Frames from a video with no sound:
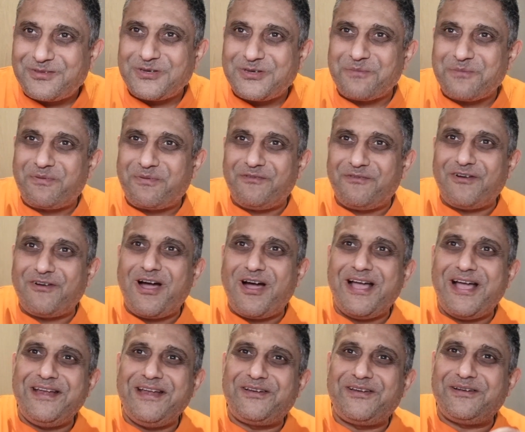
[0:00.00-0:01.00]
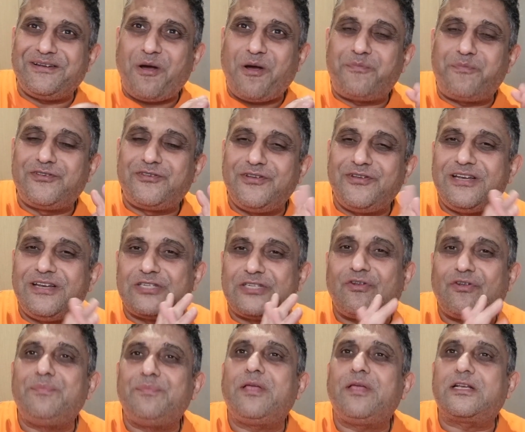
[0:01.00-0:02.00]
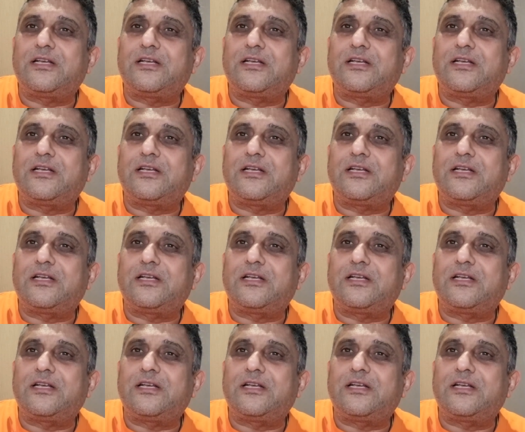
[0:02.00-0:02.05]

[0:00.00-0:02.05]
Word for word: to provide opportunities for them to